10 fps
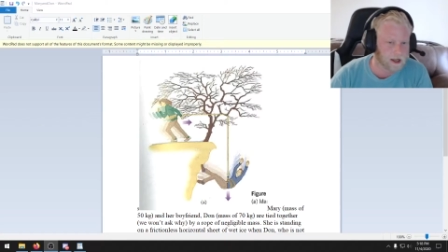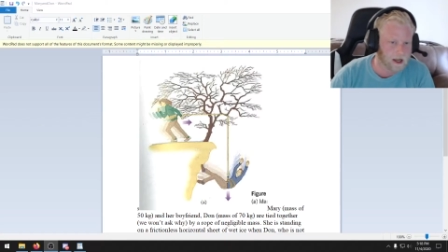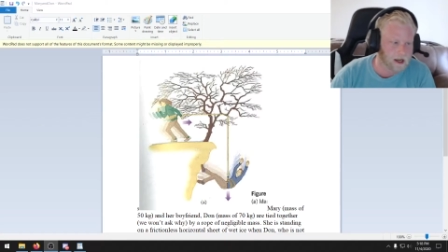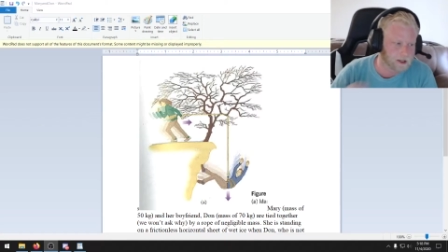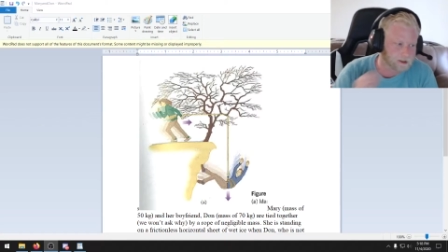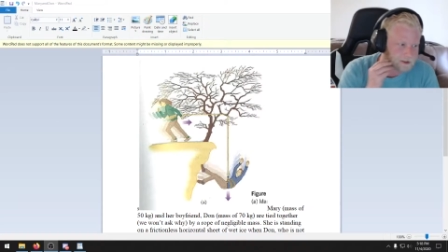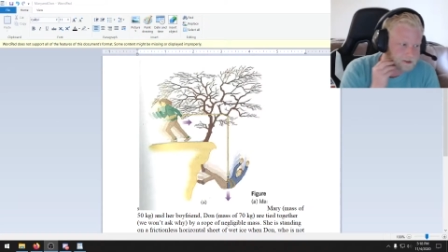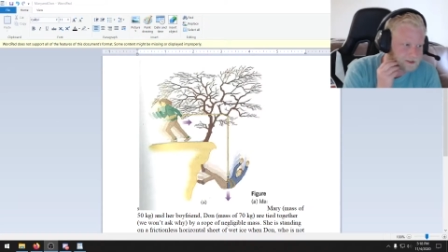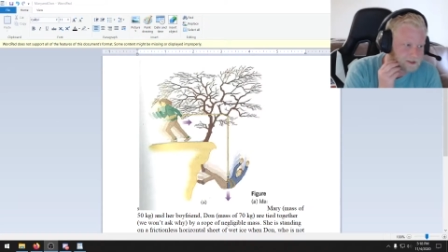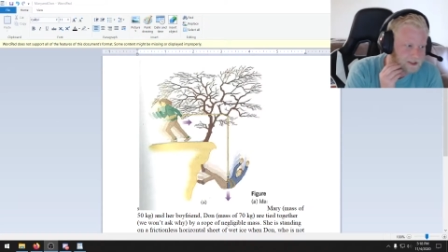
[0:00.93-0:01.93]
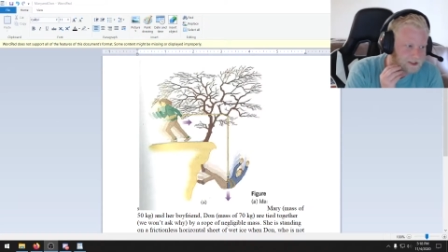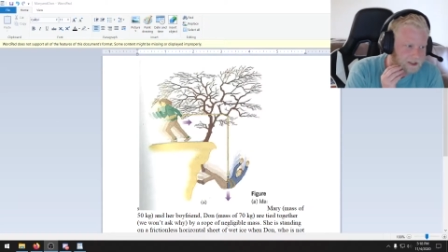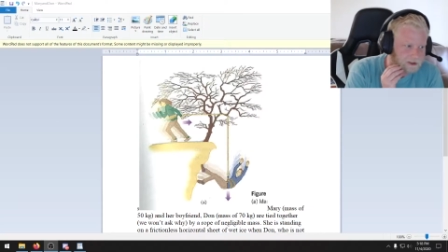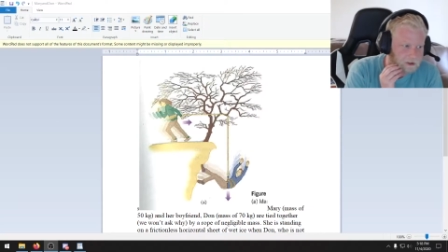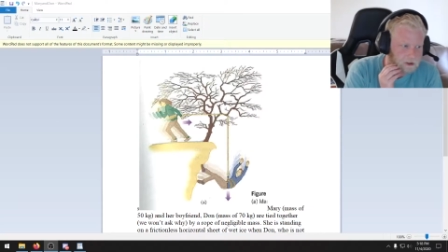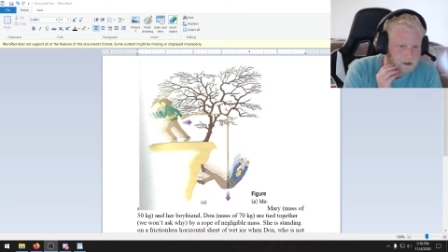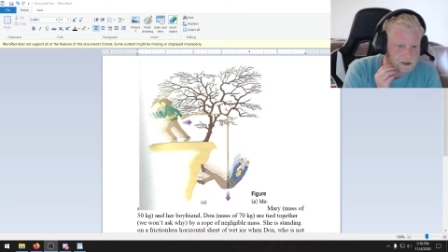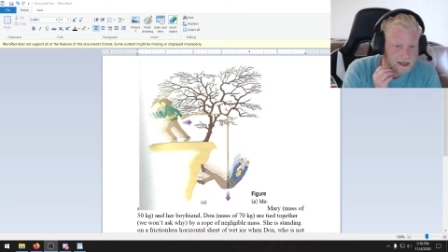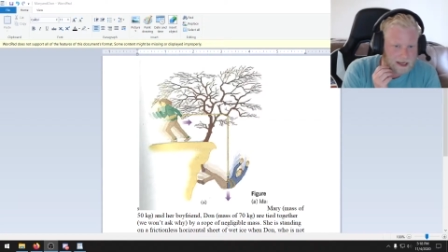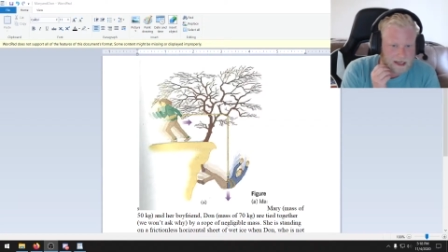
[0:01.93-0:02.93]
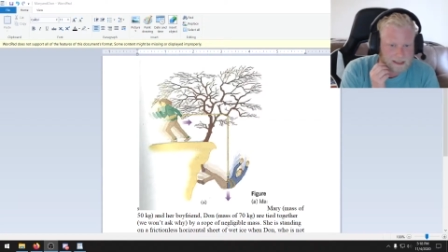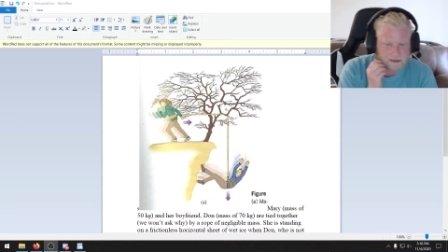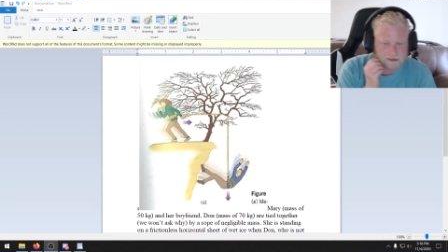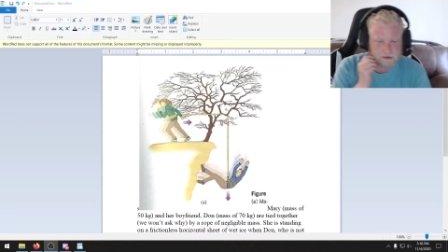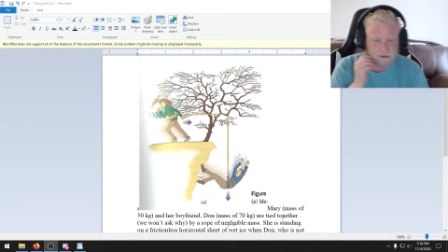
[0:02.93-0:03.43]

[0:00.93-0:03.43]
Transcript: All right, let's take a look at